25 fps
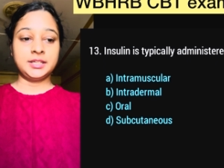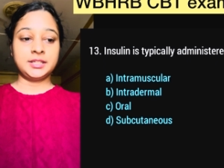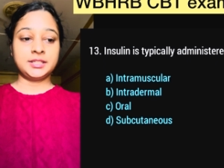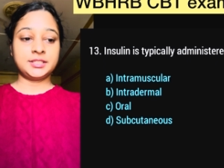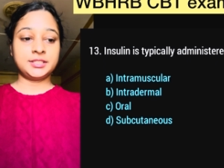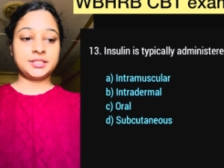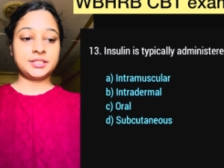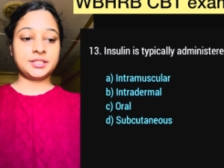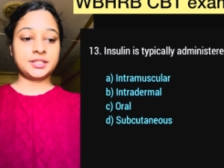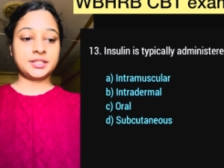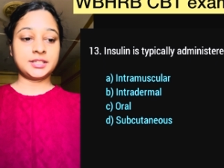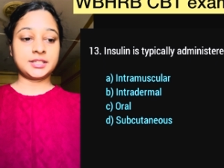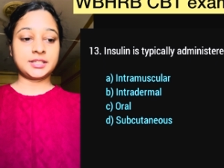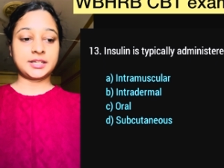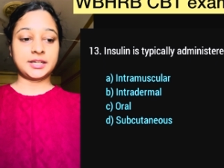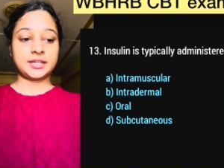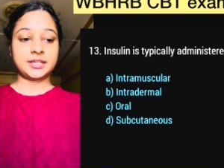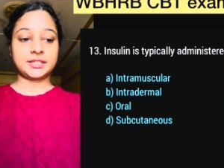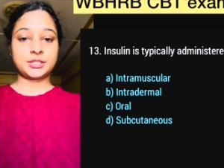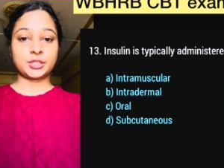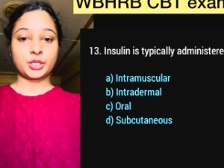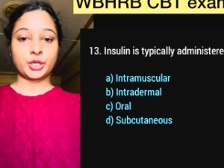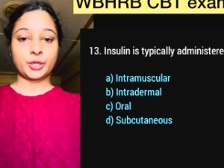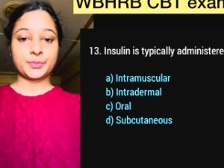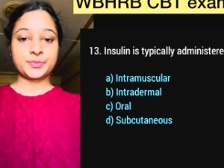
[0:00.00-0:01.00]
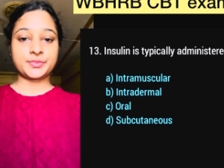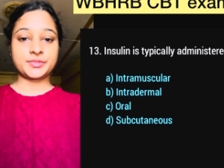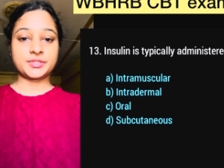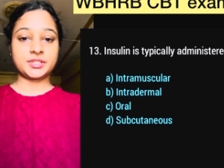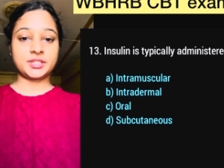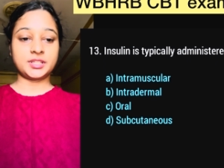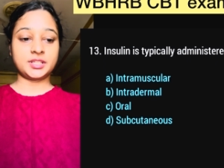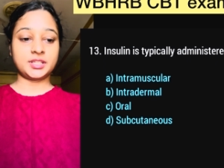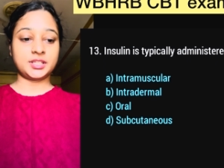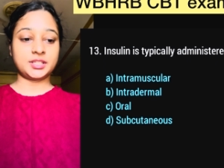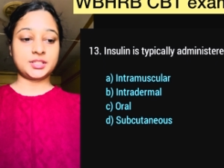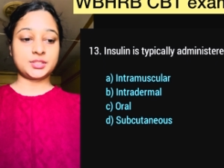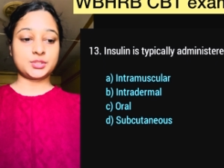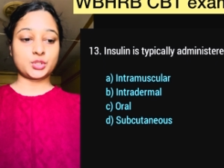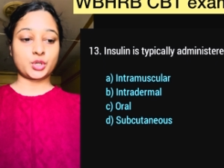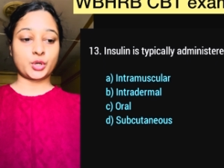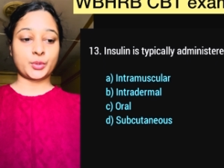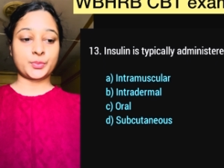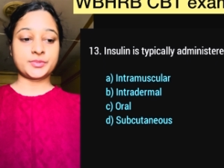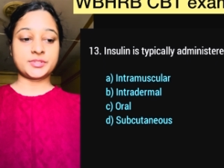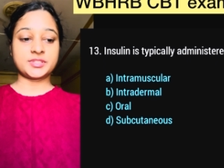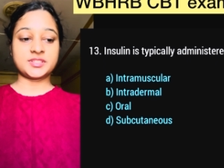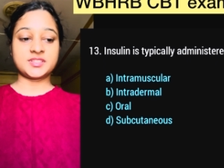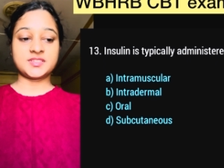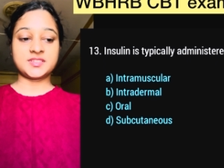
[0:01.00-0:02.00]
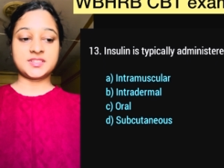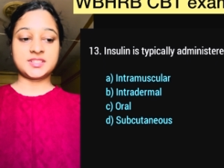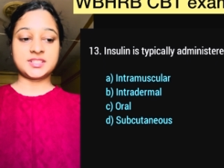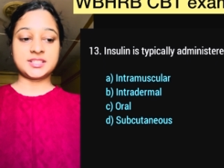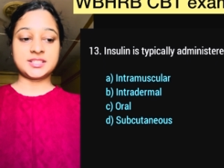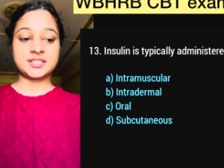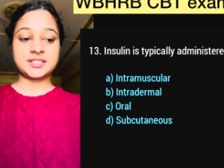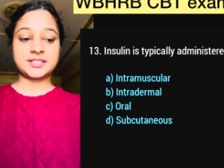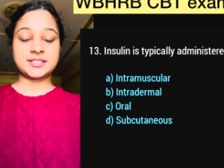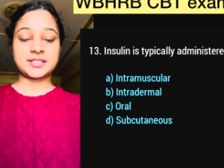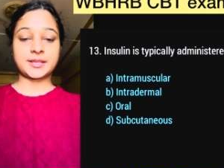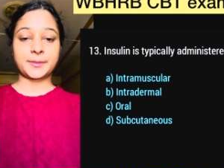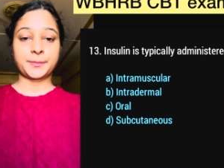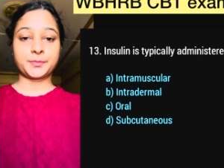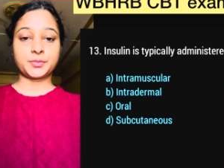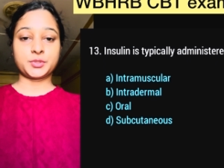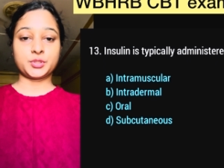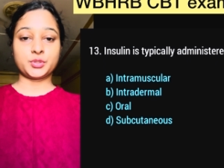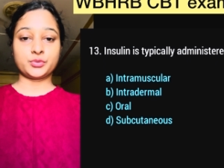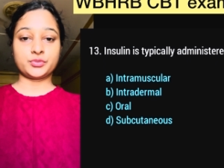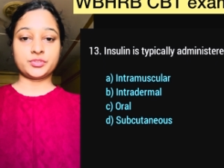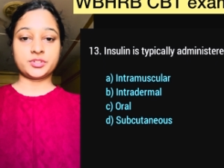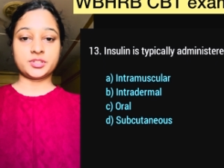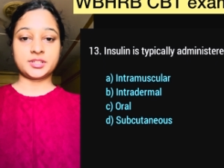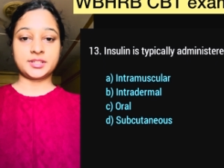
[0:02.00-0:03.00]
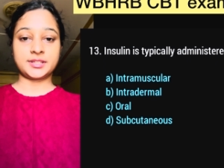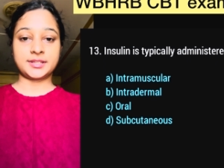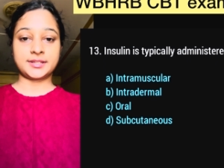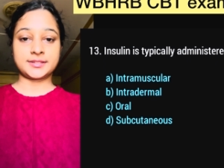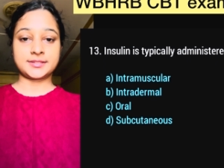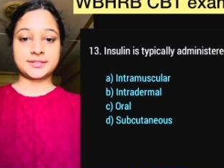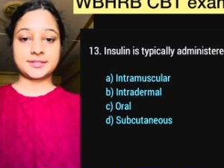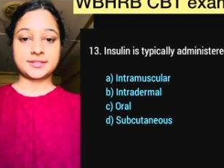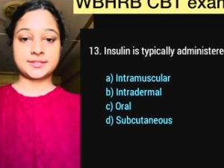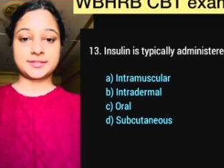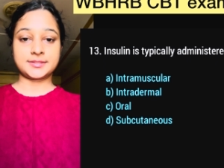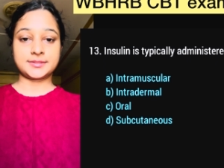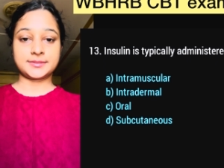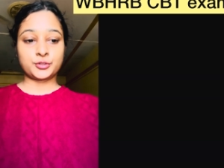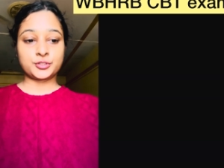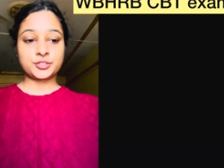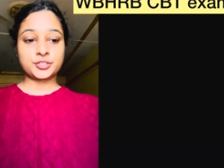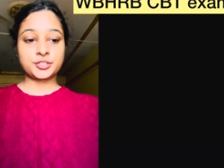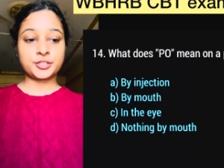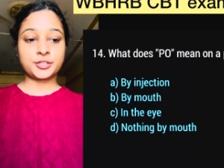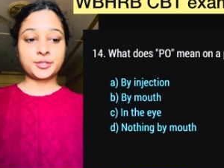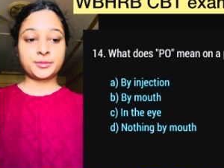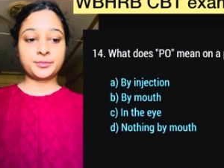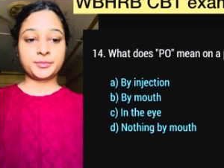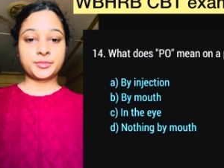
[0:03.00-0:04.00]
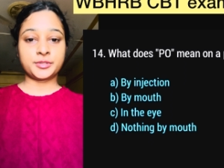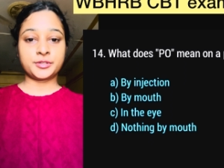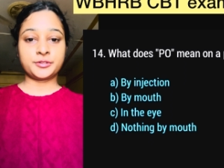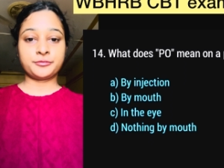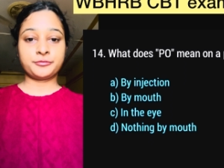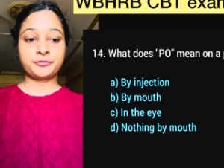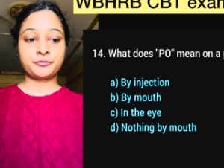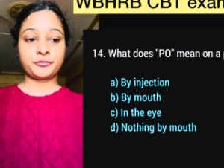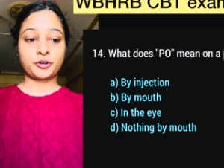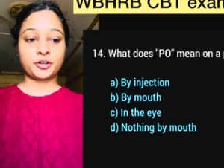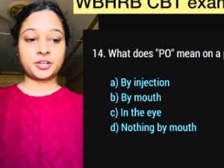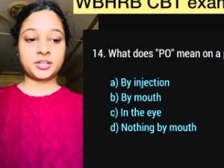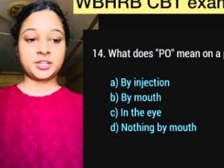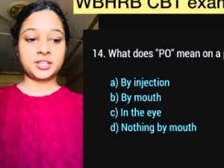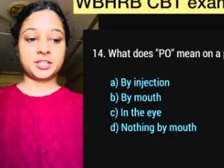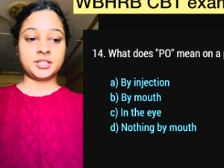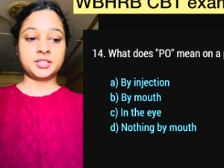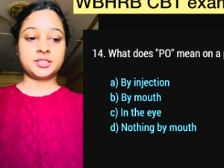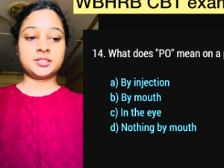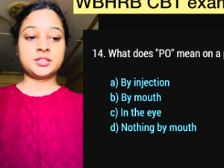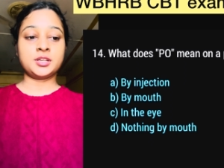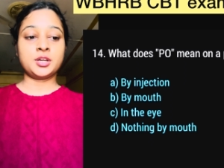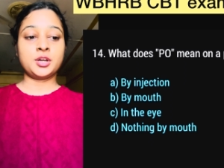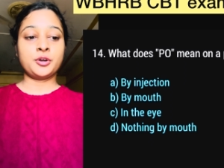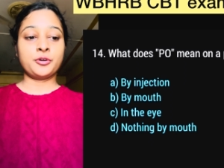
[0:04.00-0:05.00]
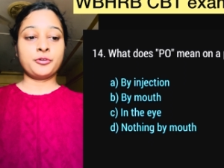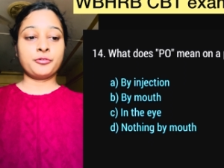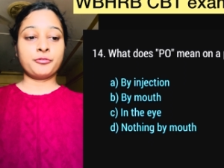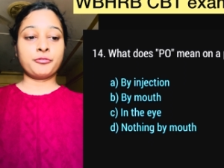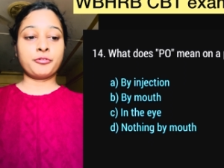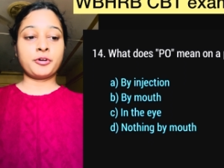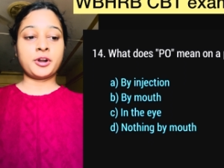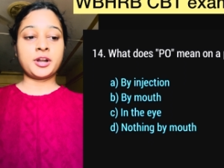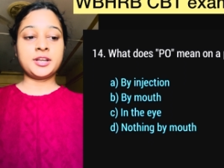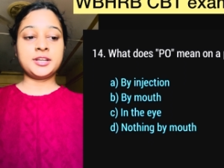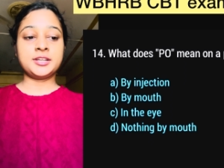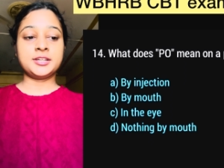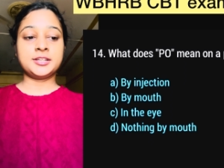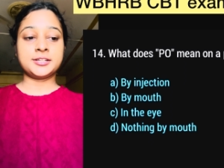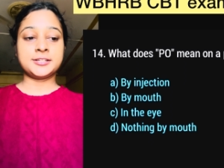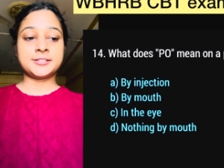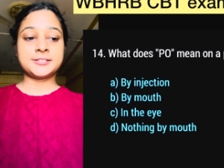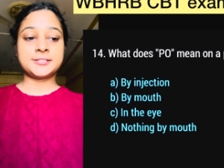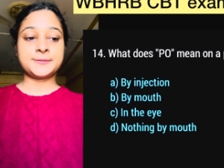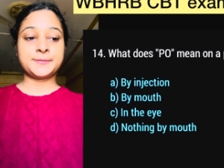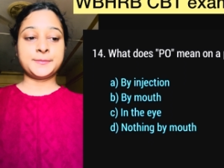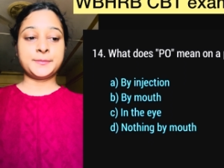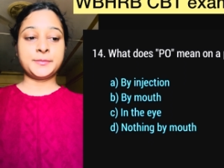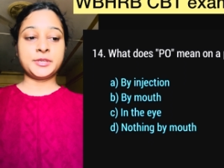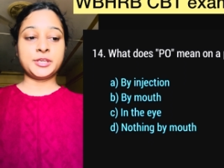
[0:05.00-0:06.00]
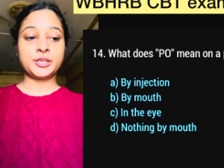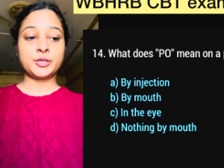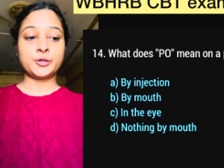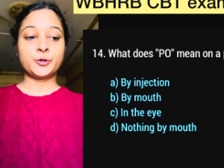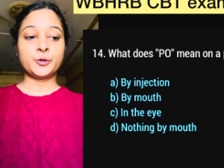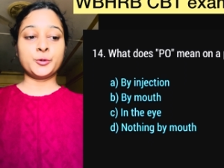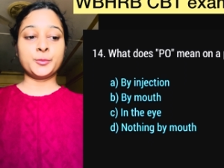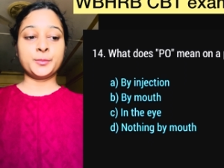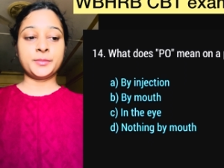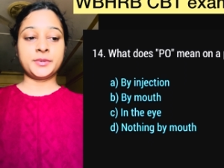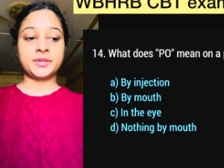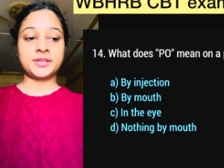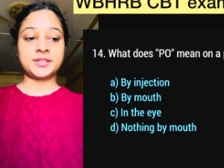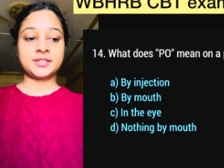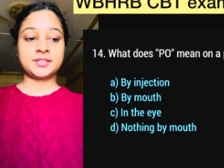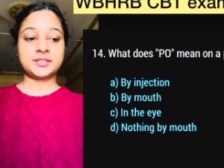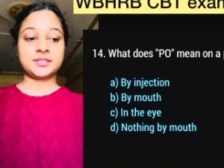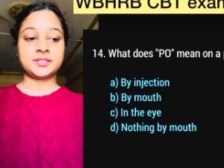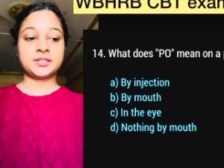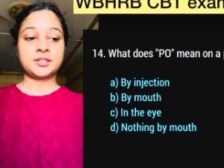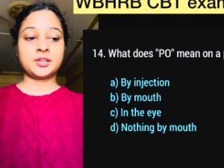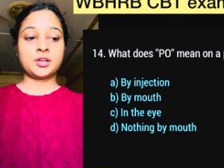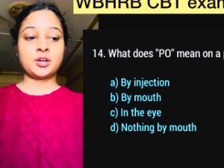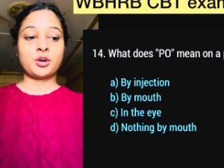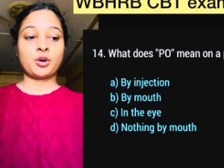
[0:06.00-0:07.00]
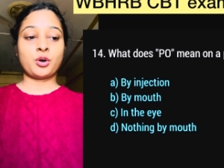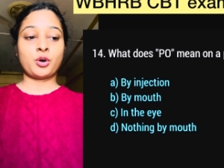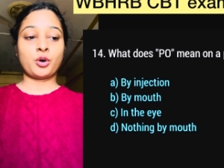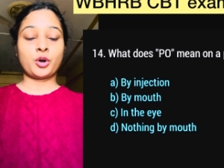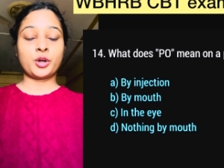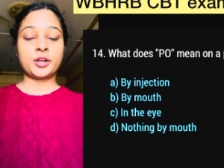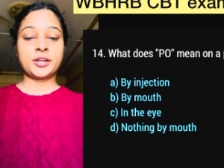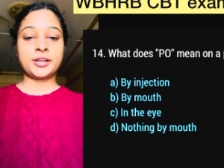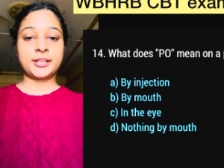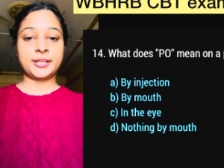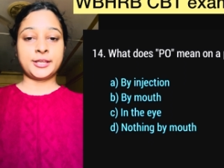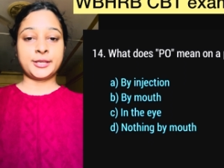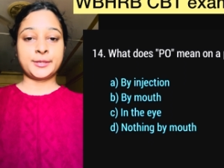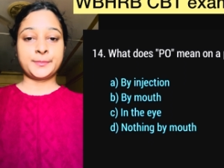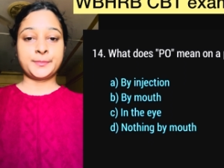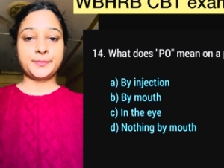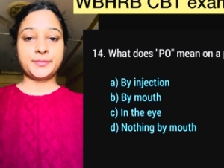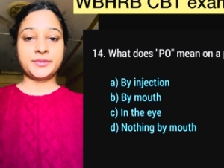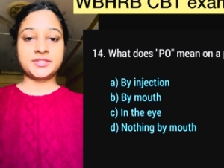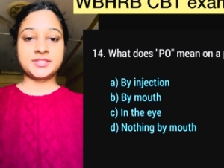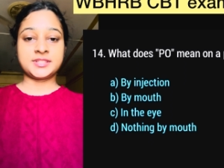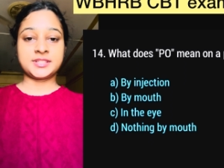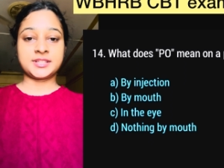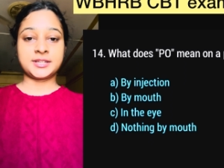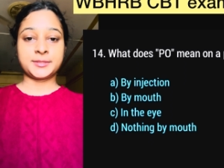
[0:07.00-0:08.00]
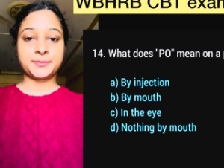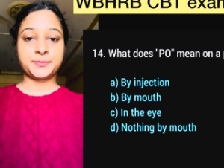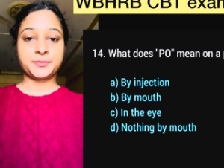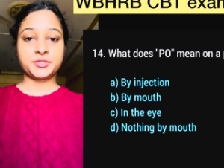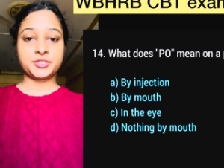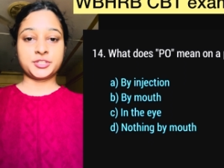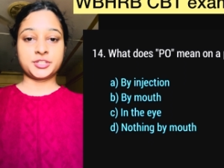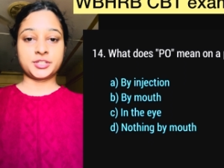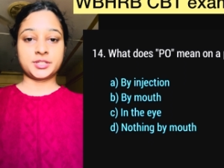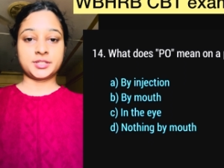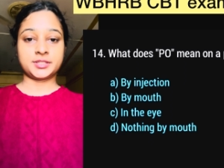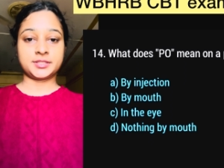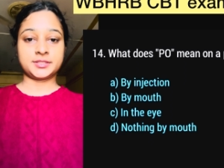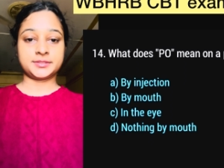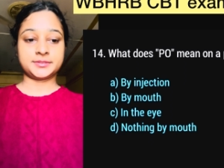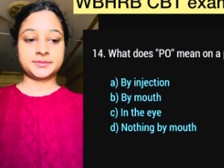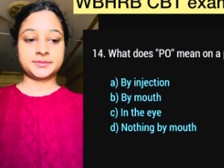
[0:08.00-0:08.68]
Here, correct option is option D, subcutaneous. Question number fourteen, what does P O mean on a prescription?